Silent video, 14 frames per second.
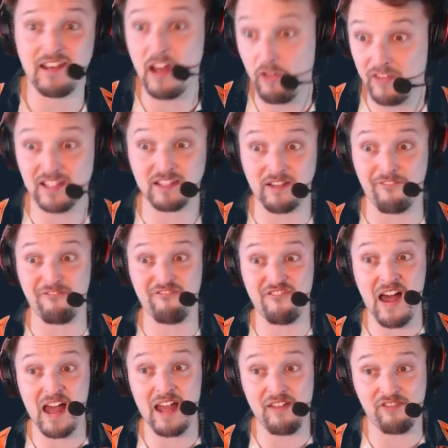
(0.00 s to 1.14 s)
Now this is a
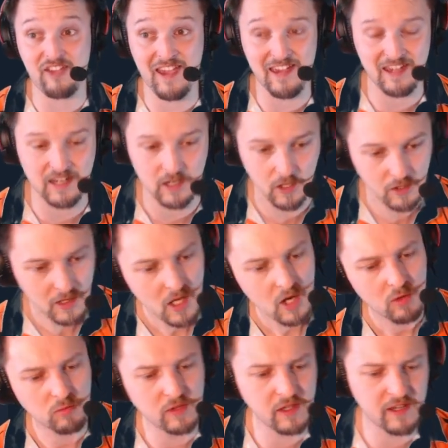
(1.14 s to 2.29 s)
5K here.
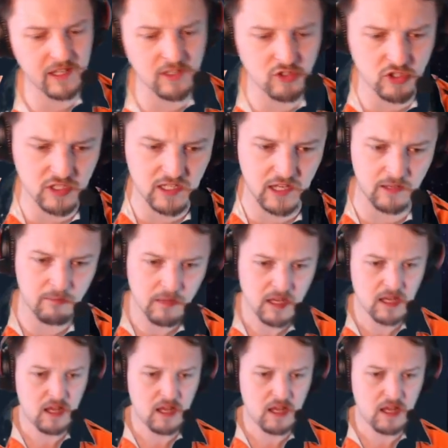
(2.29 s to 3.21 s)
Really interesting.